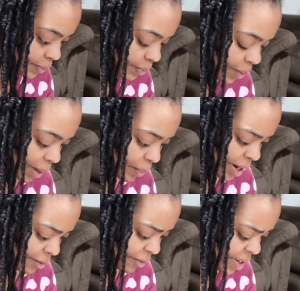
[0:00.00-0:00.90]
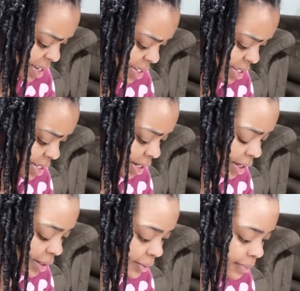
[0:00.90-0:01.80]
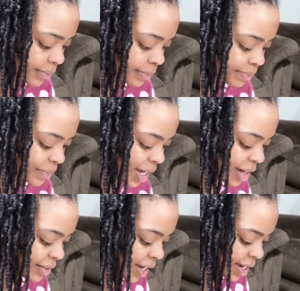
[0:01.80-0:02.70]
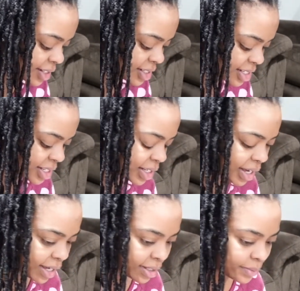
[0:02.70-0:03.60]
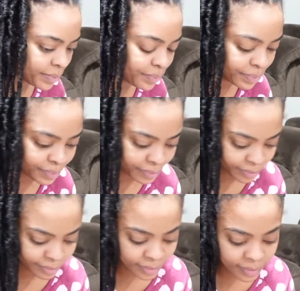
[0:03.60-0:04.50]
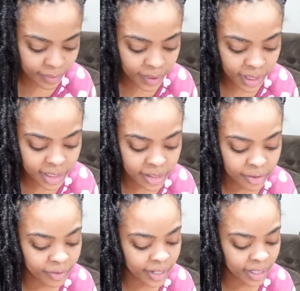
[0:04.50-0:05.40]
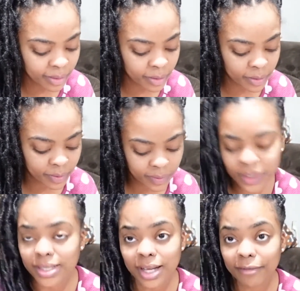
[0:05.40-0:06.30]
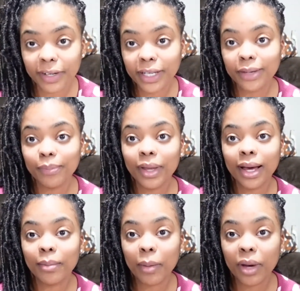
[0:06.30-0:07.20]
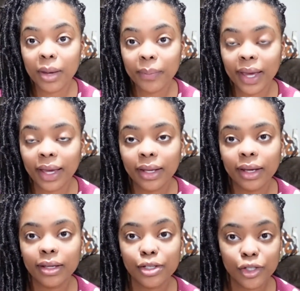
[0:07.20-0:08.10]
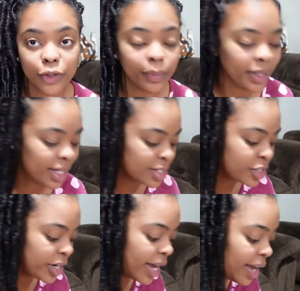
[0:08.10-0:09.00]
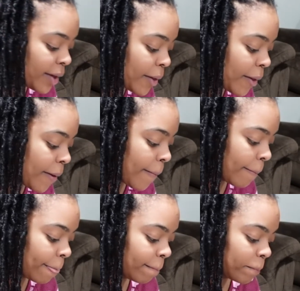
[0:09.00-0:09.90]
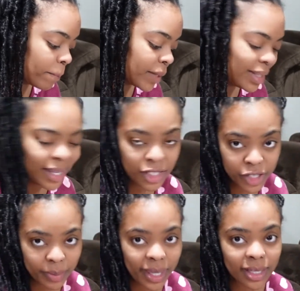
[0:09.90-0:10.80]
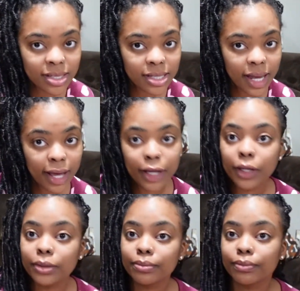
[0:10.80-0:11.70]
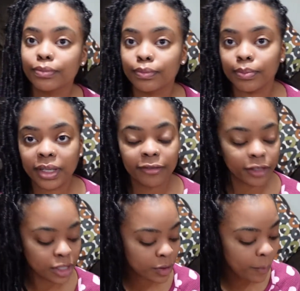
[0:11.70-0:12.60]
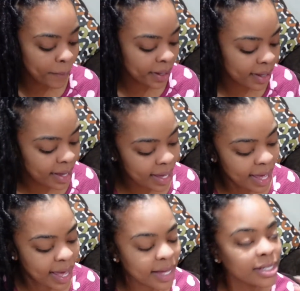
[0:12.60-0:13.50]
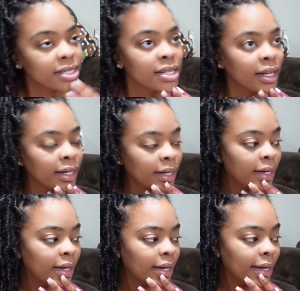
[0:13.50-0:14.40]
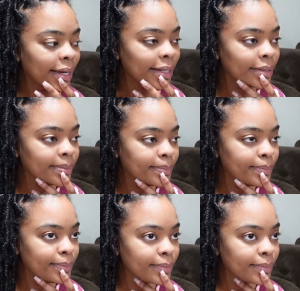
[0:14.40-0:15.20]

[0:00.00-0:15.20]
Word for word: my breakfast. I haven't had a tea yet. It's so funny. Well, it's not funny. My mom made soup yesterday, like Jamaican style beef soup and um,